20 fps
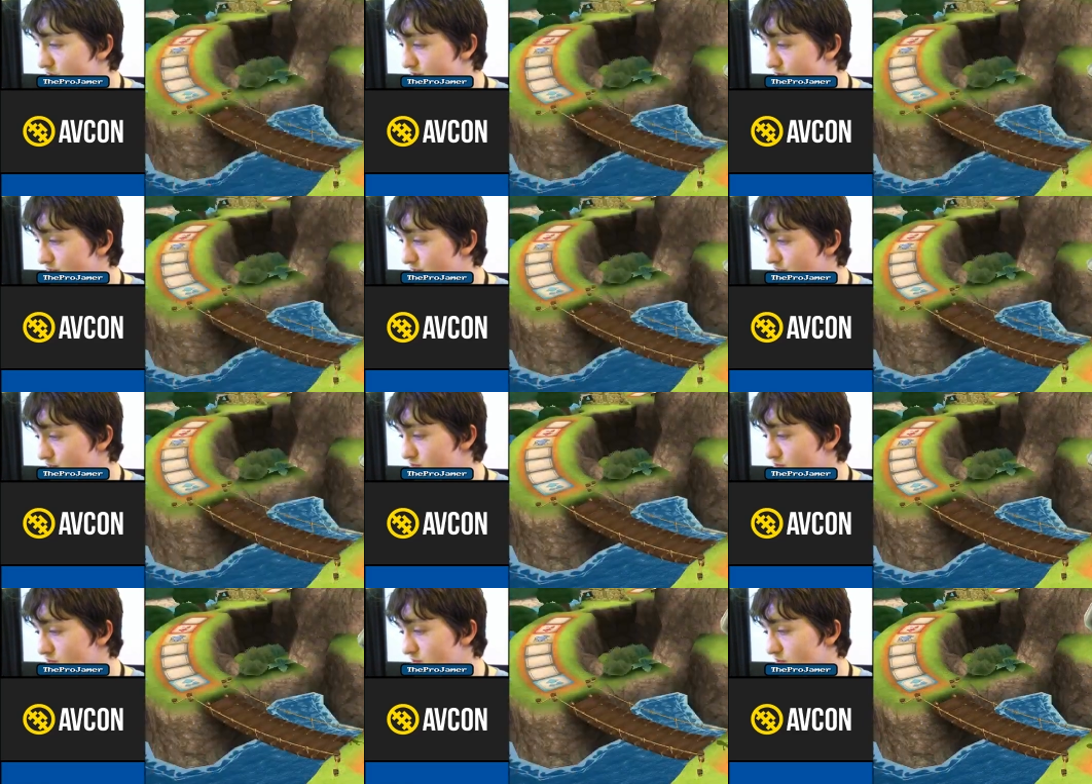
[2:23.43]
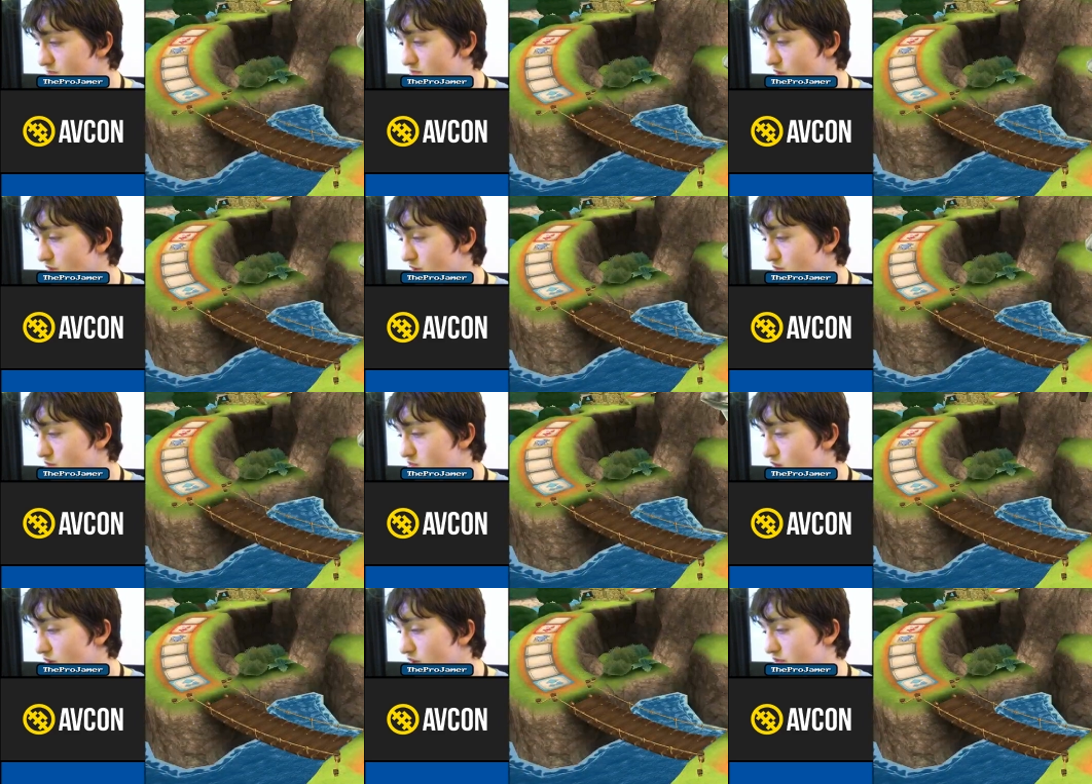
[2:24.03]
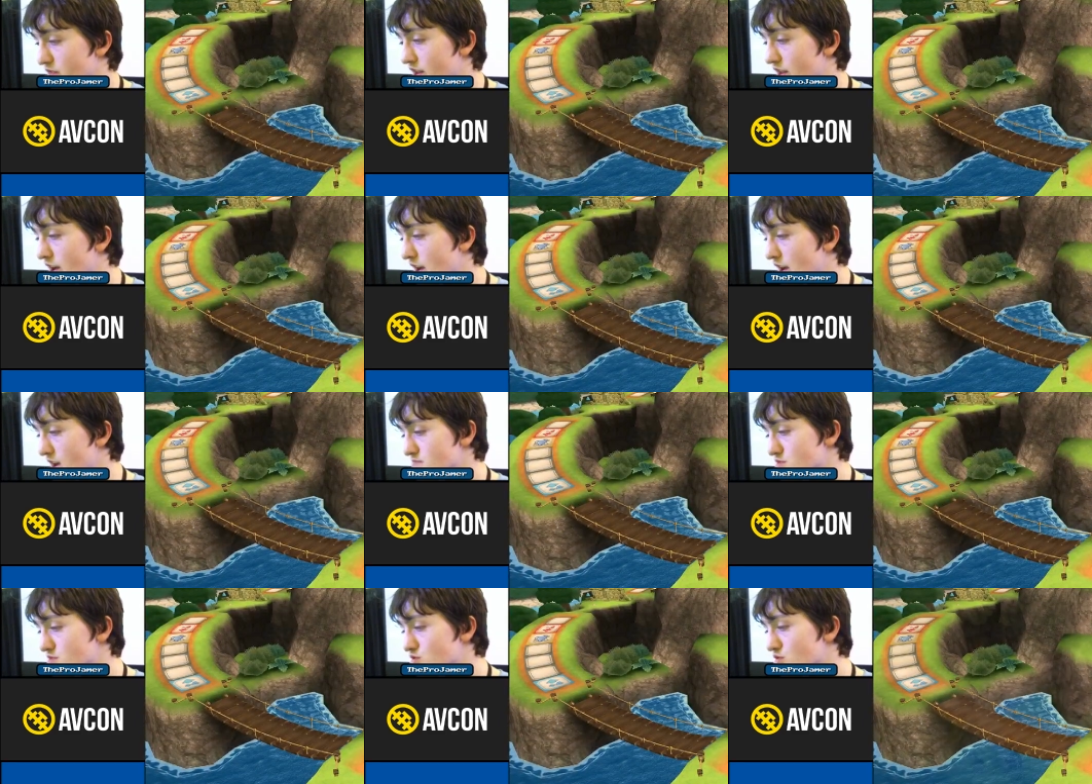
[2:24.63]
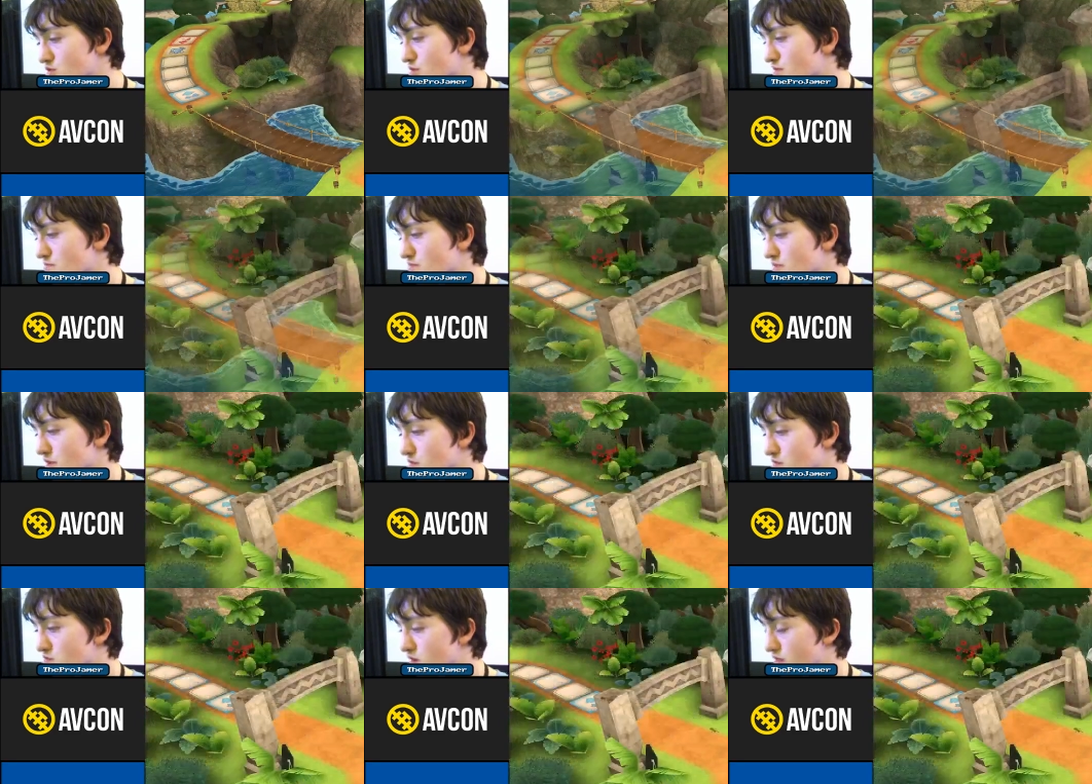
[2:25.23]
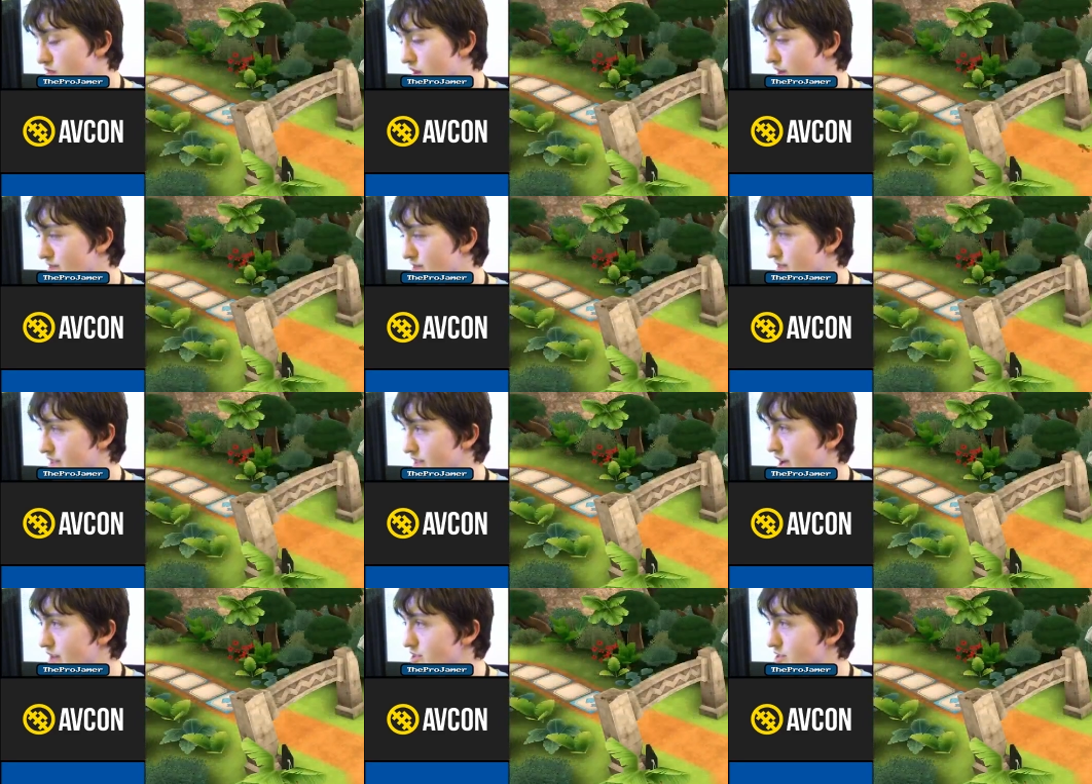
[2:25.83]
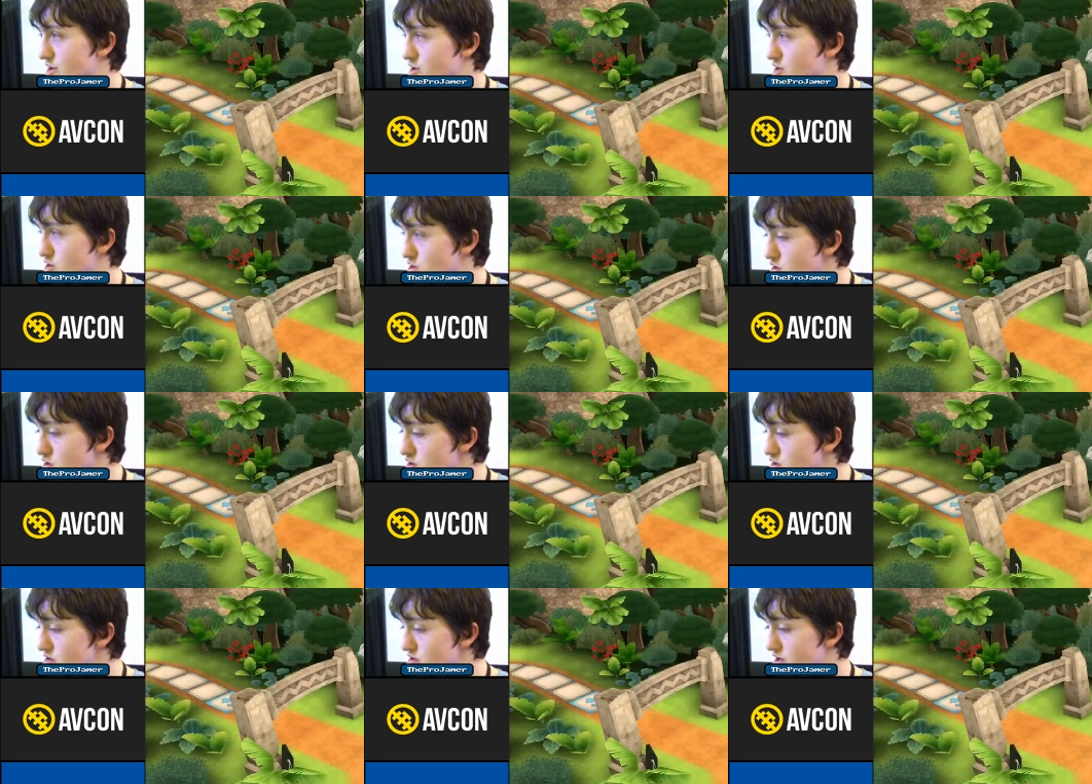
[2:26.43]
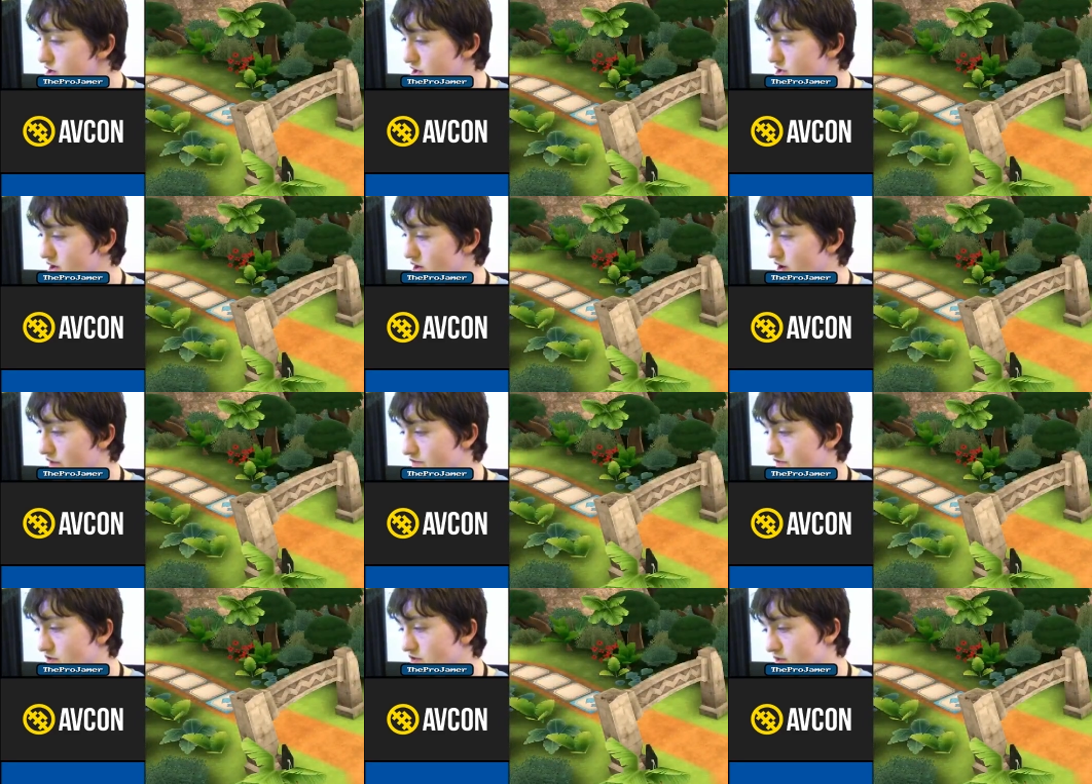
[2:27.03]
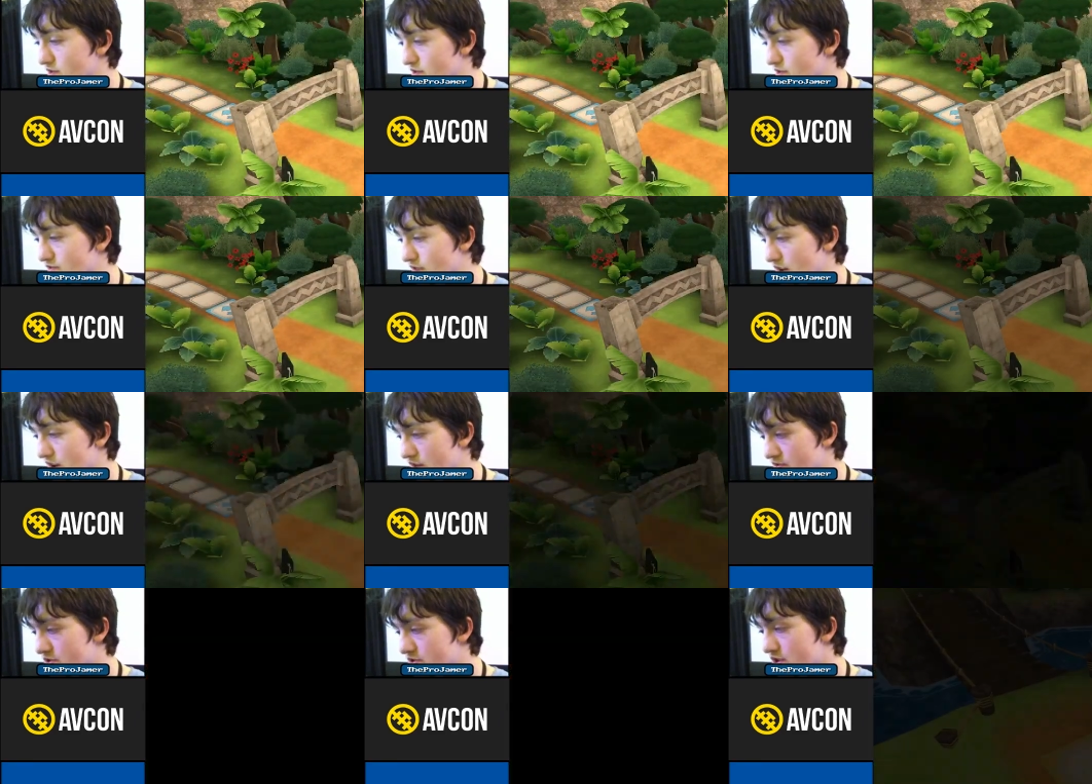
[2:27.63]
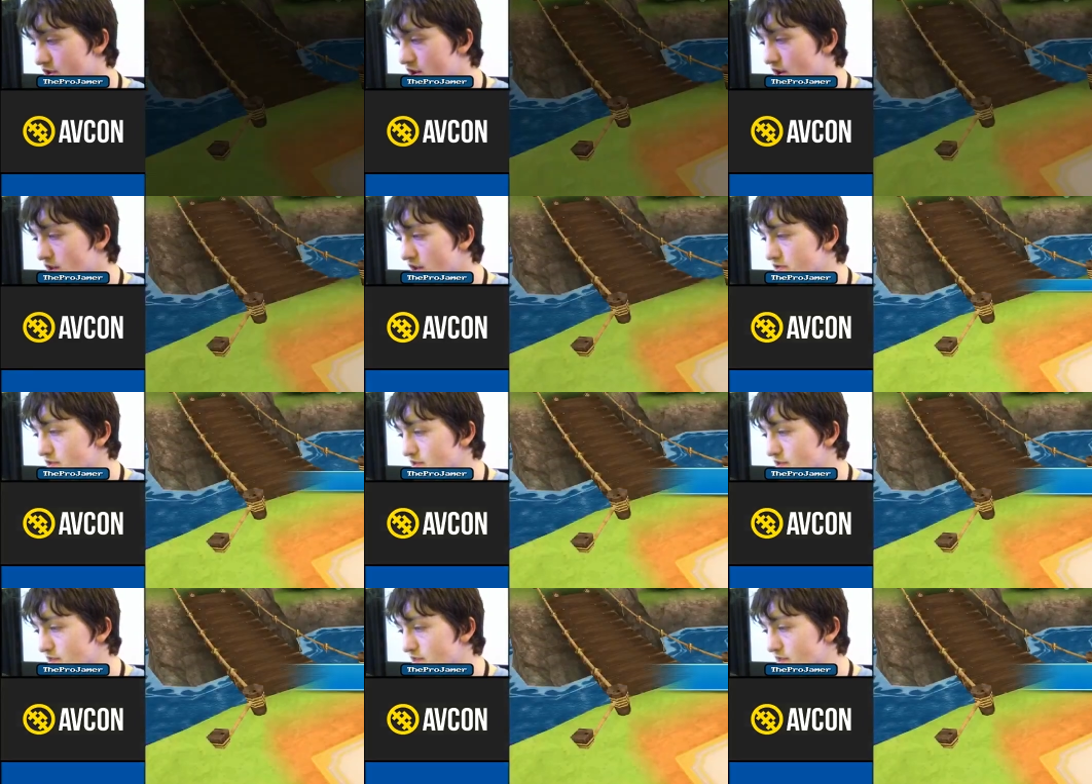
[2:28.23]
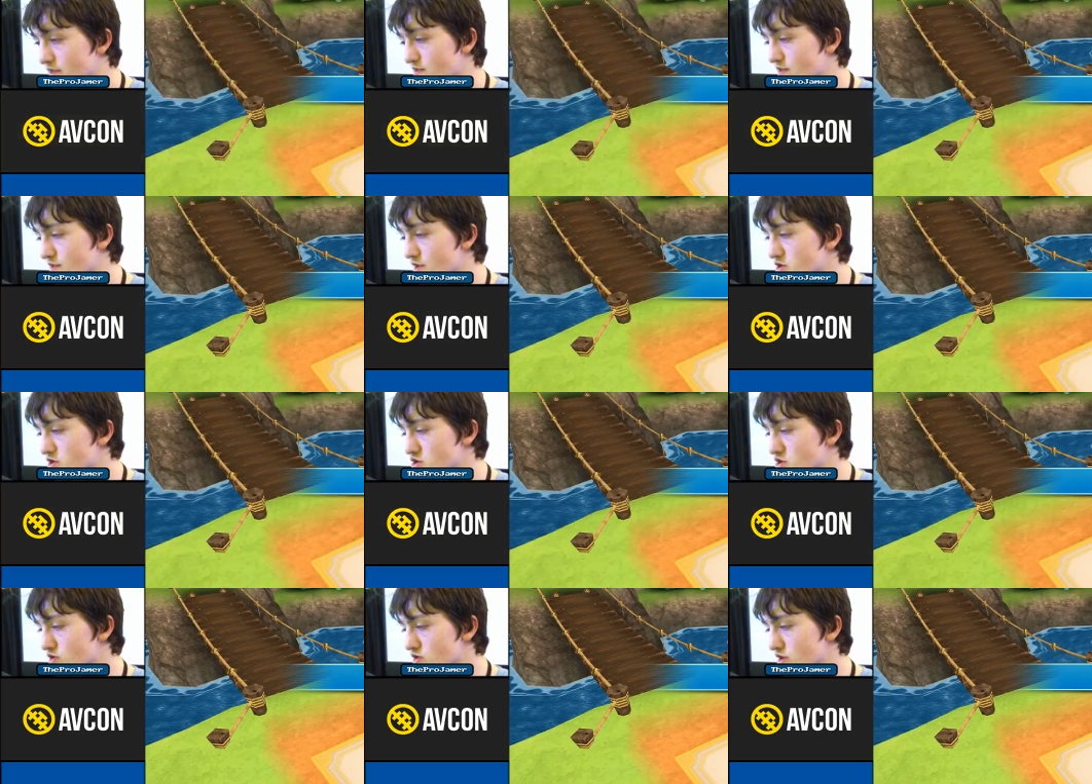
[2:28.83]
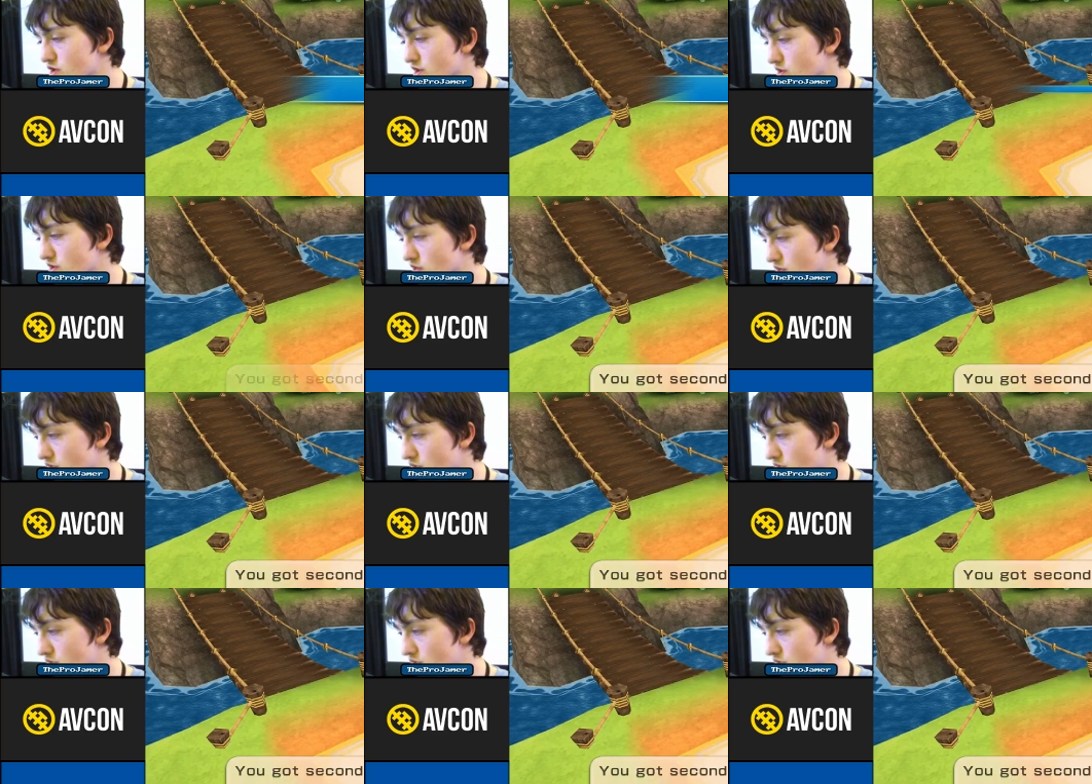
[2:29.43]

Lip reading: places with player 1. And because player 1 hasn't had their turn yet after this round, this essentially